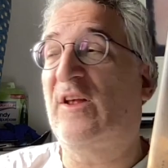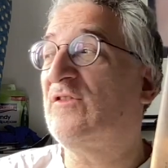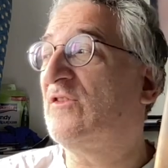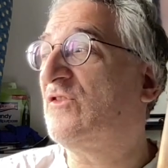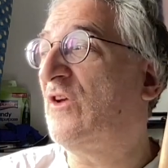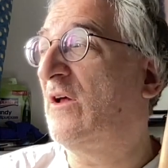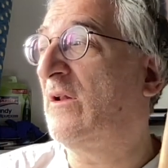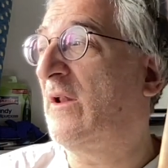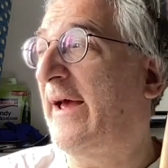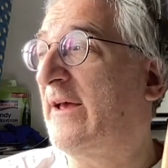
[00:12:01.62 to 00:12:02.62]
There's a
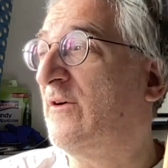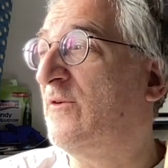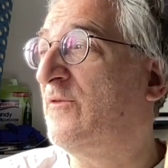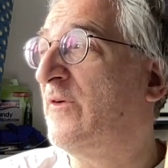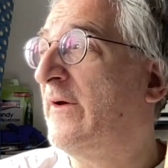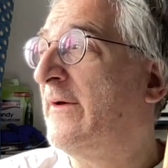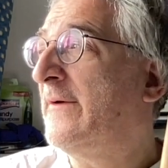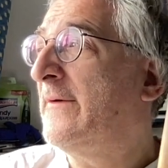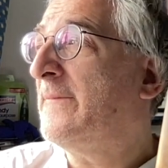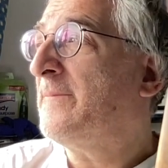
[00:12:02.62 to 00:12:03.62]
certain lack of
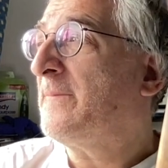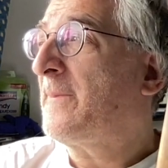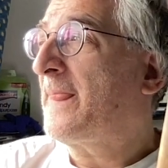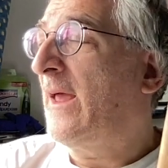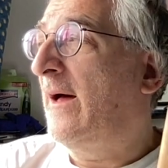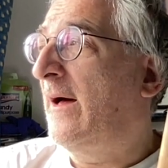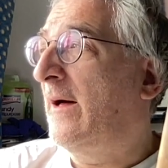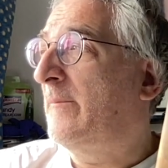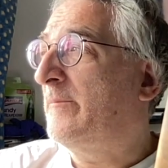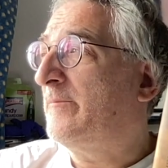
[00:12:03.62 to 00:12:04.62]

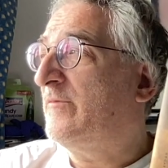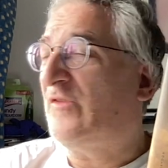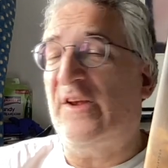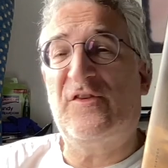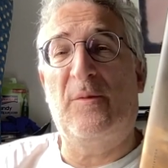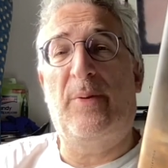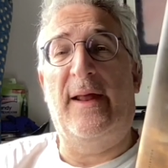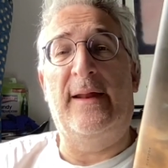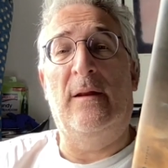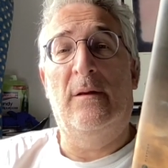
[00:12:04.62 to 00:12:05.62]
um,
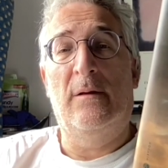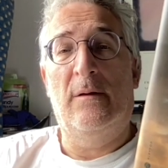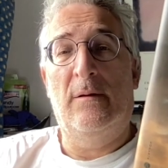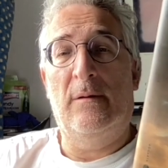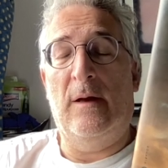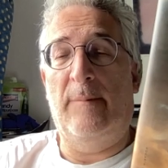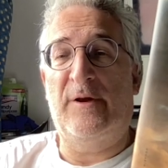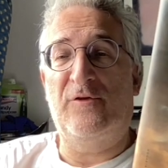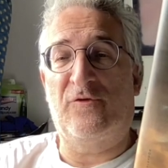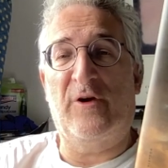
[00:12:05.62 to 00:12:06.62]
discipline uh,
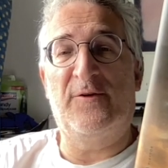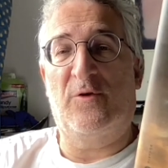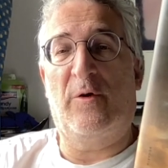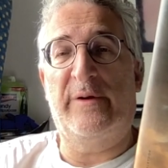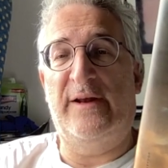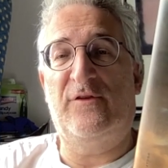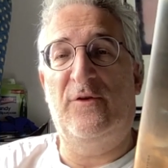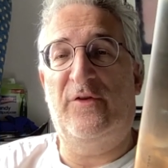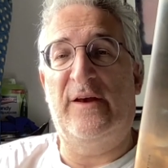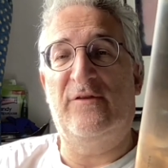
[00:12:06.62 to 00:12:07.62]
because you're trying to accommodate
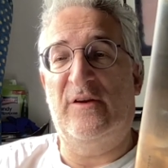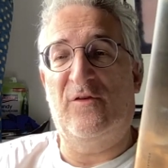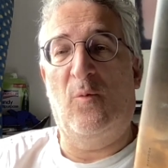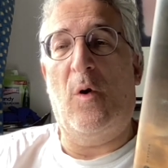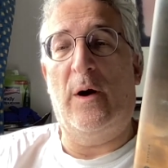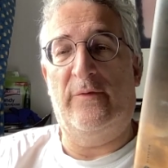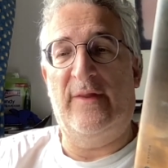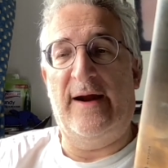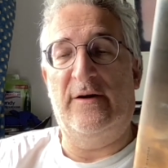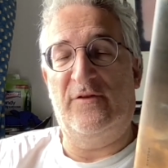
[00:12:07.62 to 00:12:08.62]
two things into one
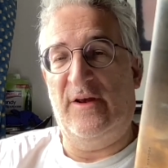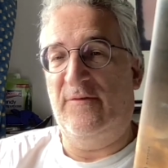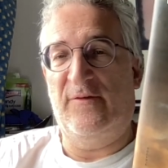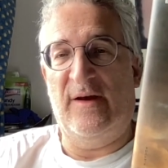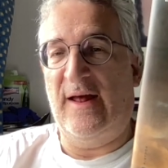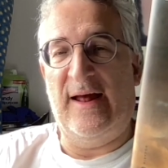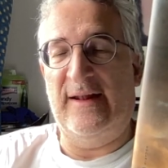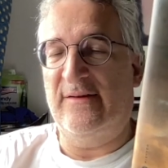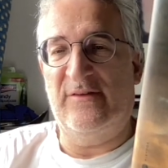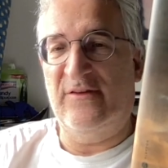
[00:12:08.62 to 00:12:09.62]
narrative,
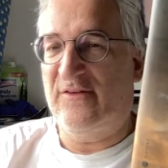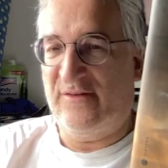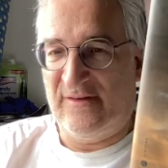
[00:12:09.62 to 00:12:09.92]
and